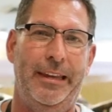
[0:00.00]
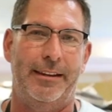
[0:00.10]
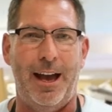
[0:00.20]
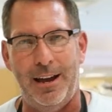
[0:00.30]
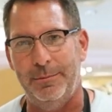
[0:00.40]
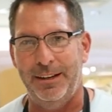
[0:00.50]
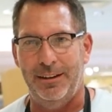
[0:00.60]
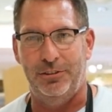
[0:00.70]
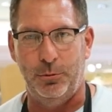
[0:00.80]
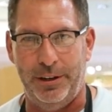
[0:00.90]
the economy
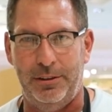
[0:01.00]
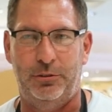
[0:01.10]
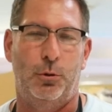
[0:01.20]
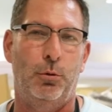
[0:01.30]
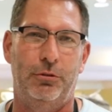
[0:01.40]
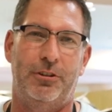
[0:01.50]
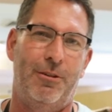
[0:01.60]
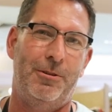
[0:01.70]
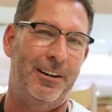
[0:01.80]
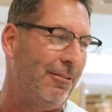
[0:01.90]
is, the way the school's
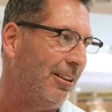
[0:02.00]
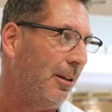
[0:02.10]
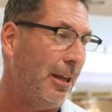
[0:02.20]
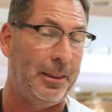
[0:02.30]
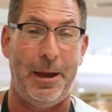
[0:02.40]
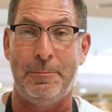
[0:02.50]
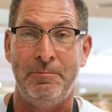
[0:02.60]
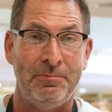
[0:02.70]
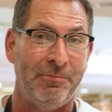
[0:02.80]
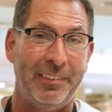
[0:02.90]
going and everything like that.
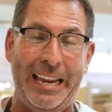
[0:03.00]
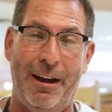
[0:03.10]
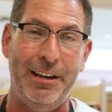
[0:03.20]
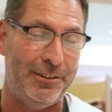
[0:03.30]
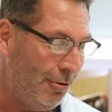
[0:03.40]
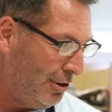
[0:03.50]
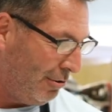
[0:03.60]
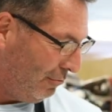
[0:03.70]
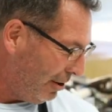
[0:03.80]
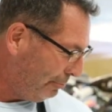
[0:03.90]
Now, I don't
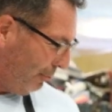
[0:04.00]
know at what